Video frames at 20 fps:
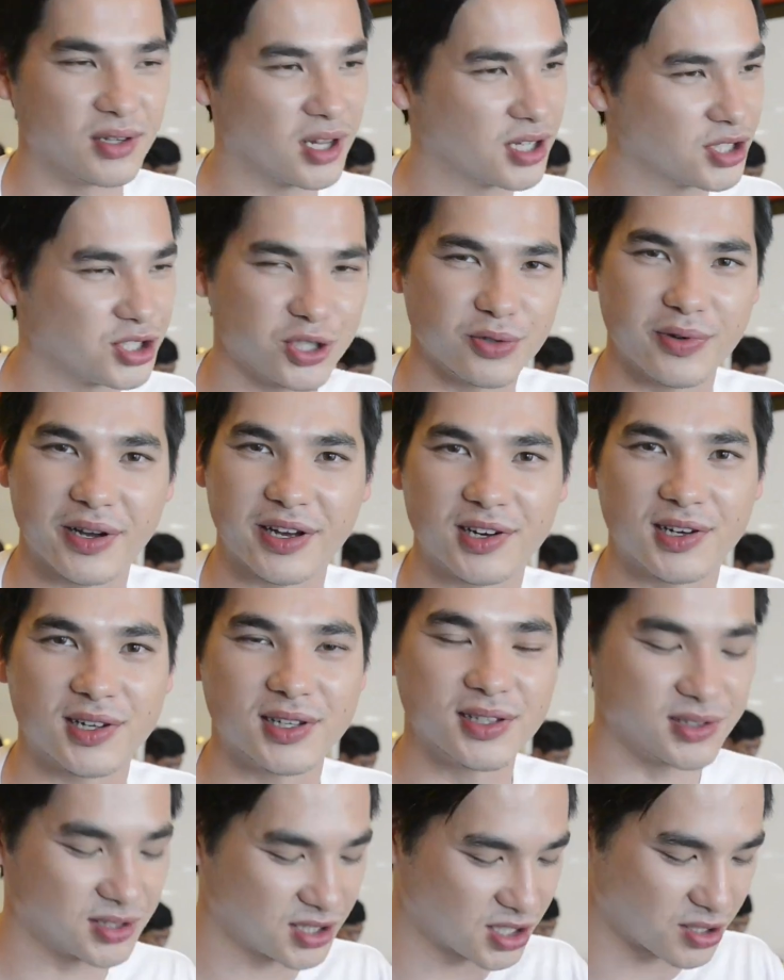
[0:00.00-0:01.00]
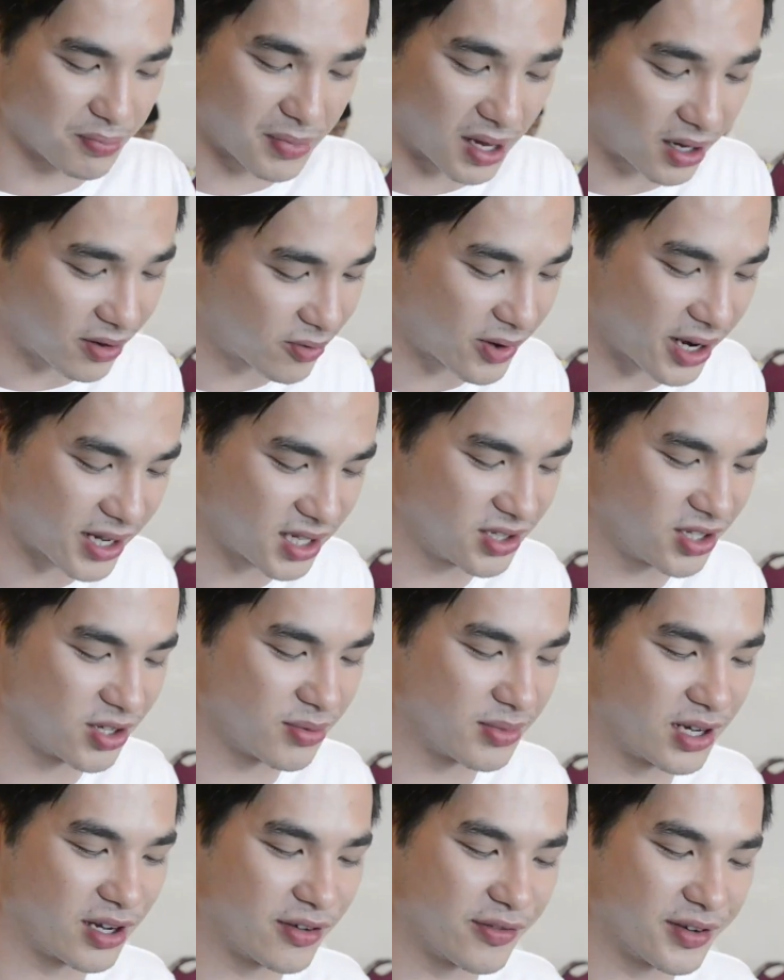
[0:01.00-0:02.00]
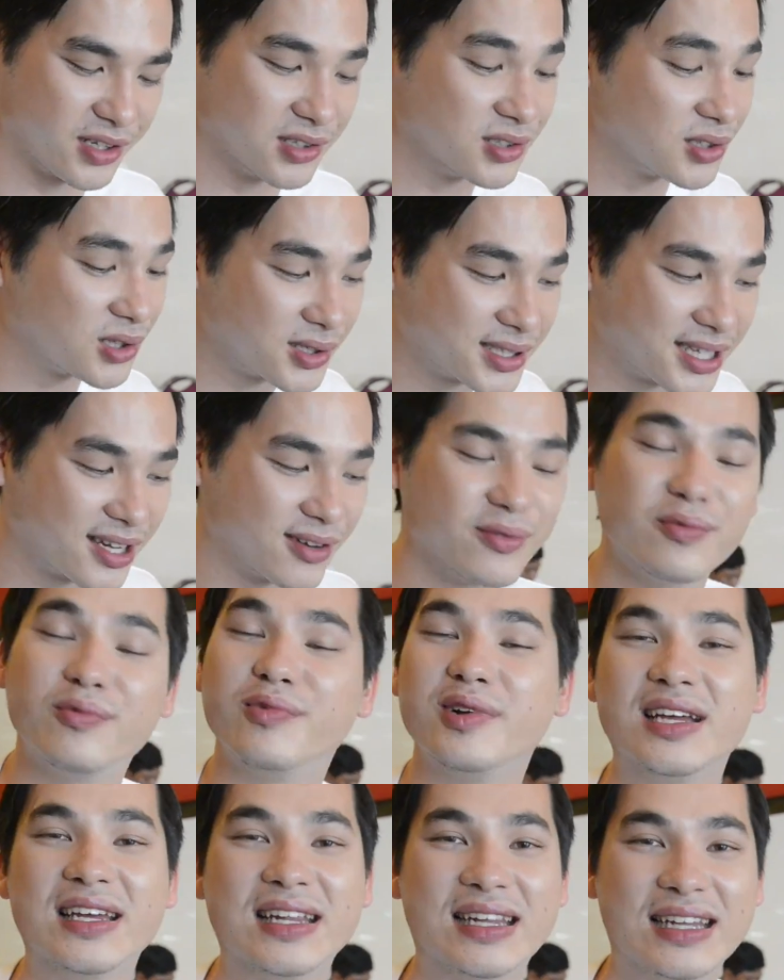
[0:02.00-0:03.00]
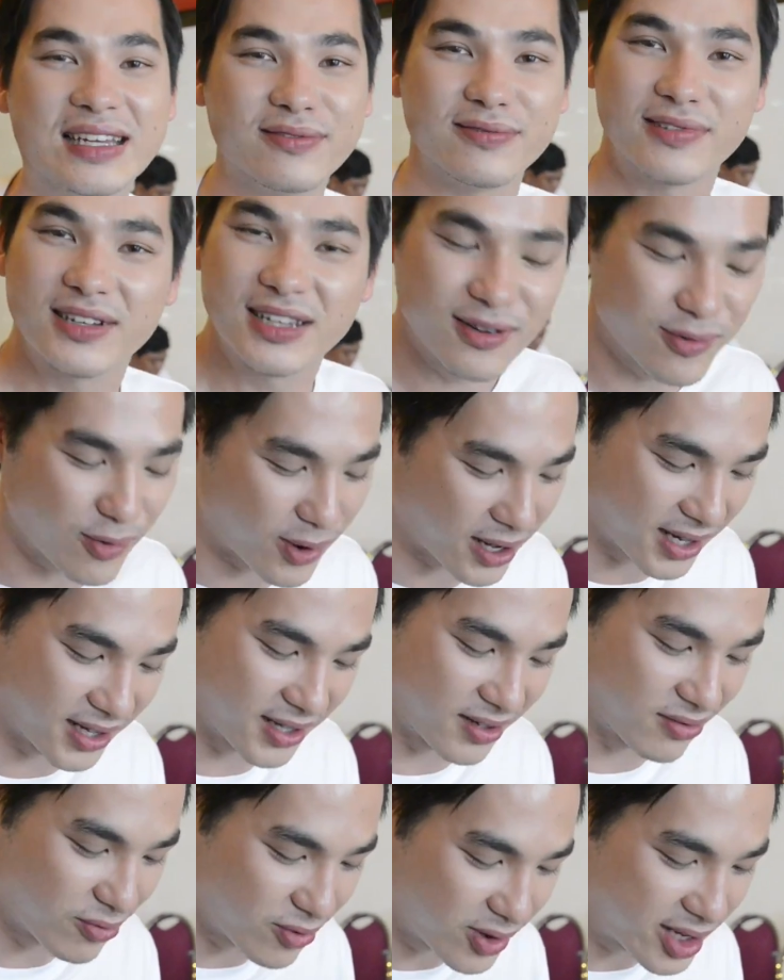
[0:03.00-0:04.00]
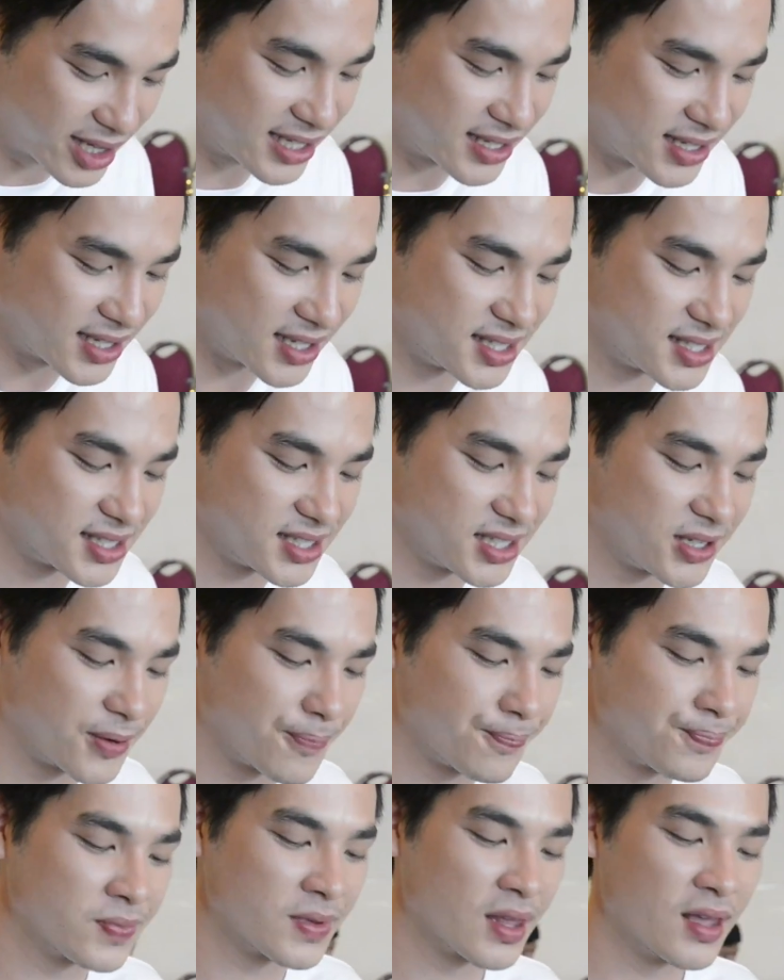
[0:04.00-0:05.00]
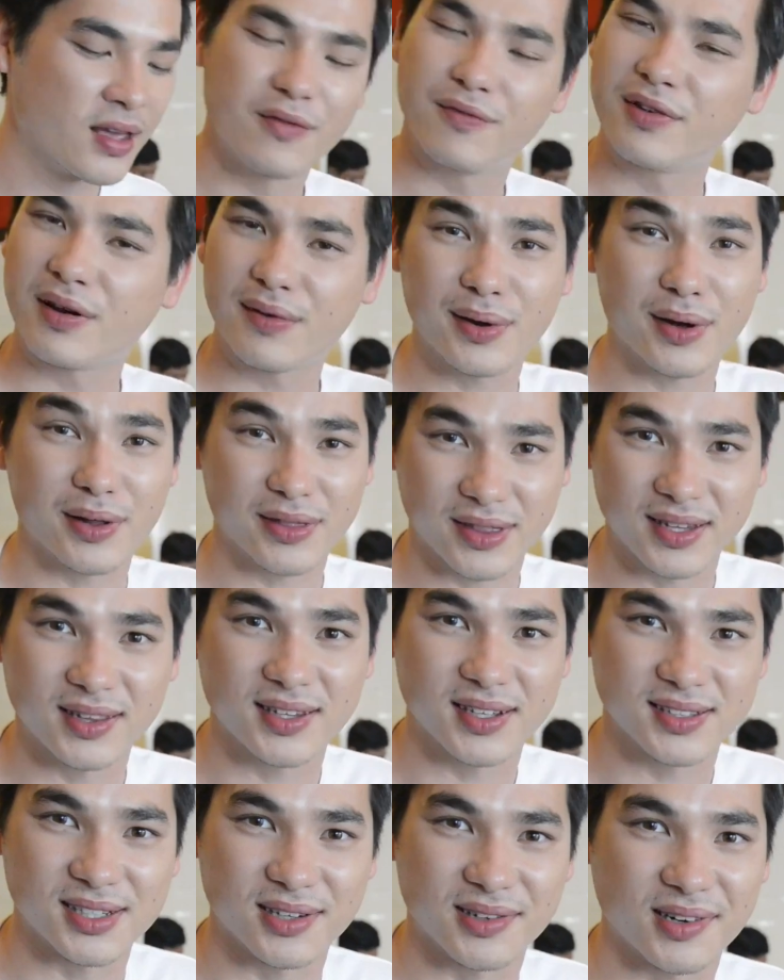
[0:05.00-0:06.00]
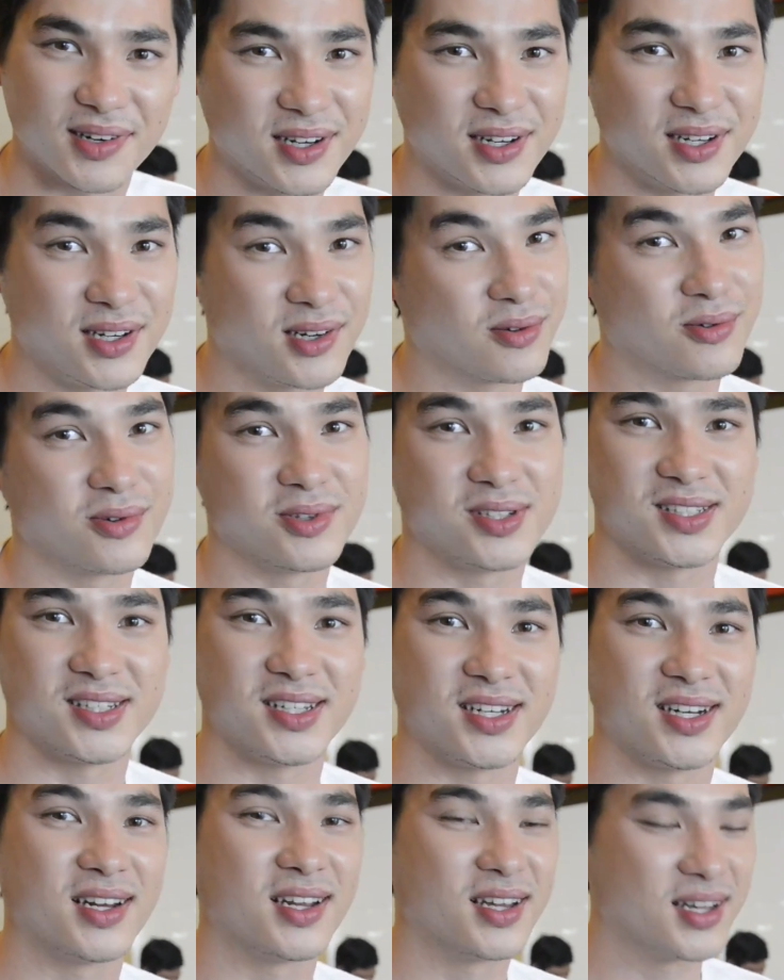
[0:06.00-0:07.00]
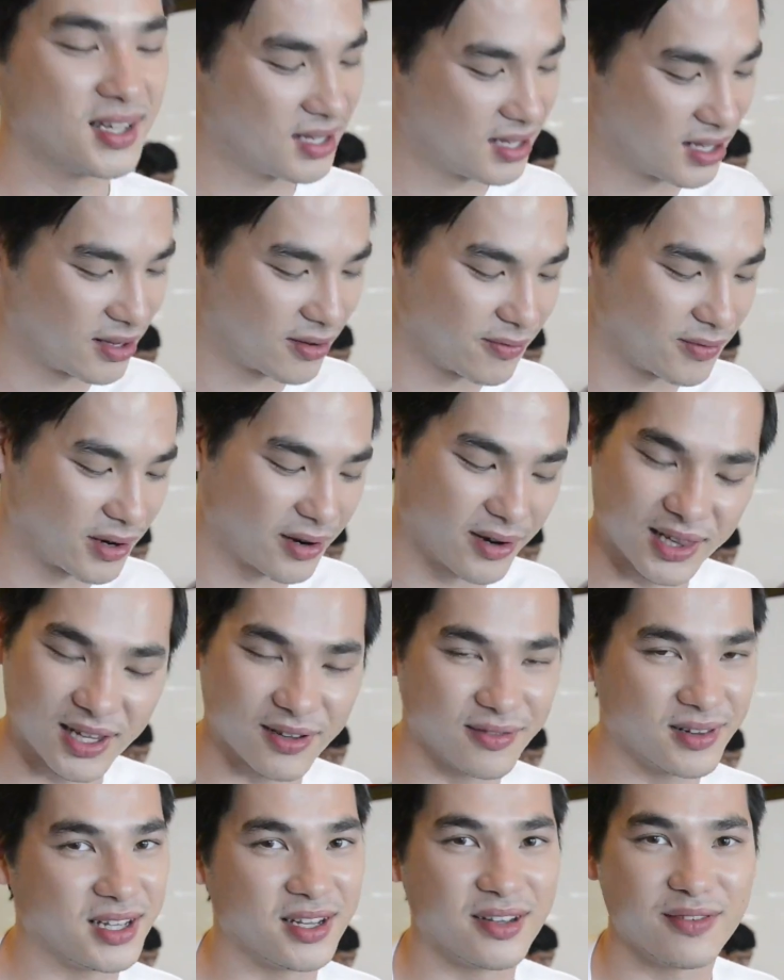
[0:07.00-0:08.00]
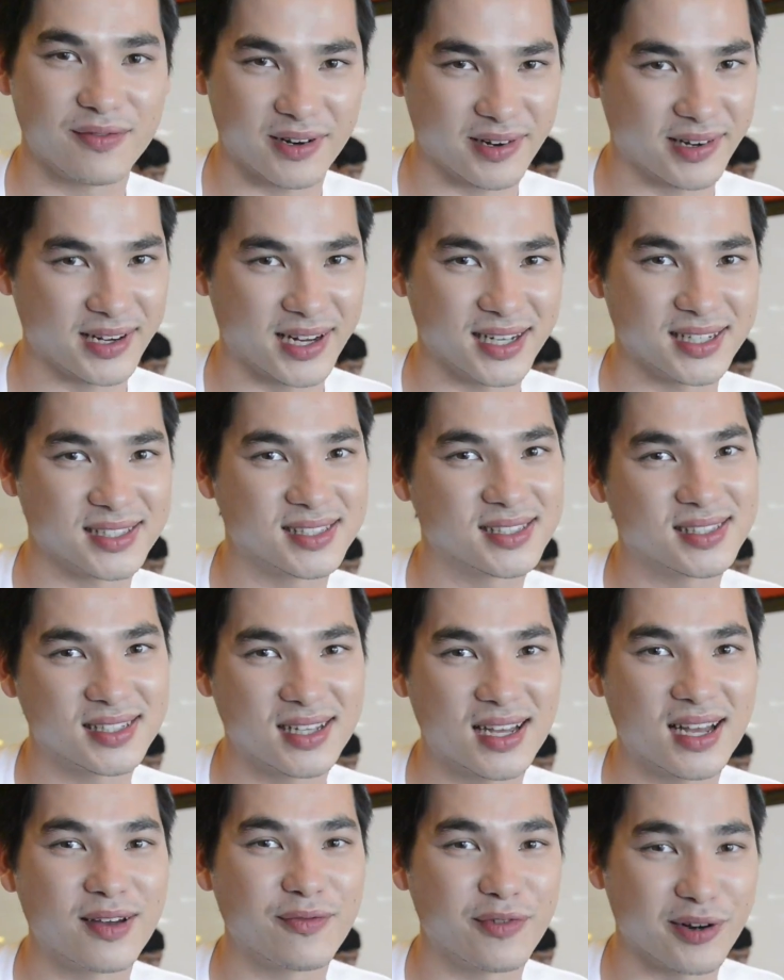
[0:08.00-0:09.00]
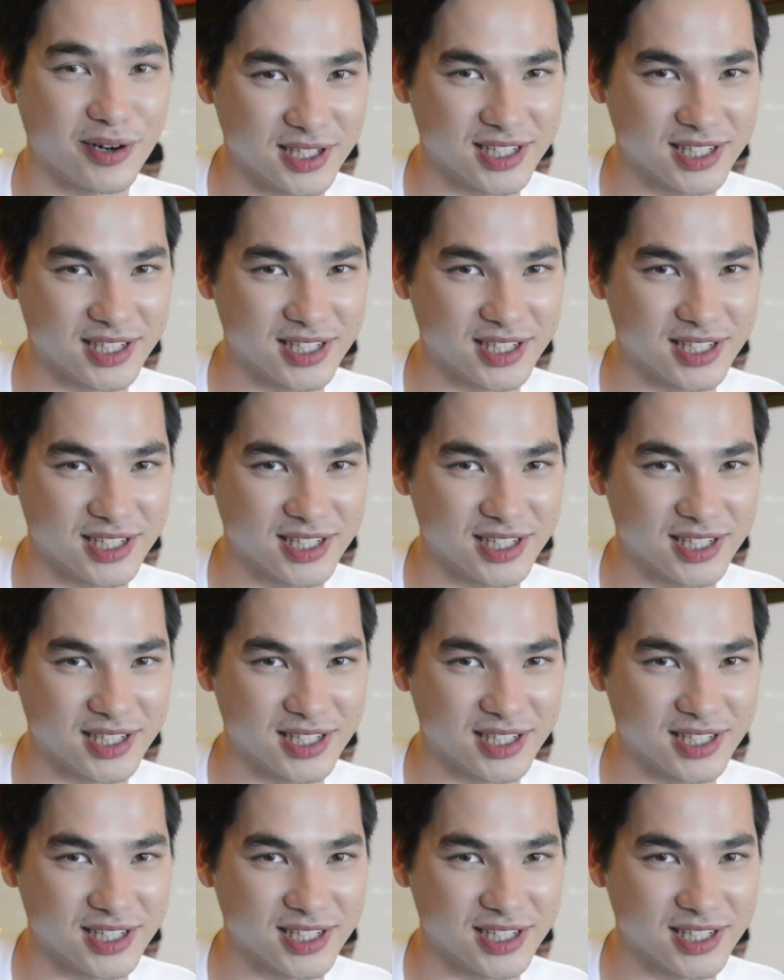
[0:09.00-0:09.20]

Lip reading: not chewy at all. It'll just melt right in your mouth and it'll go down really, really well and really easy. Very authentic Southern Indian cuisine. Very lovely, very nice, very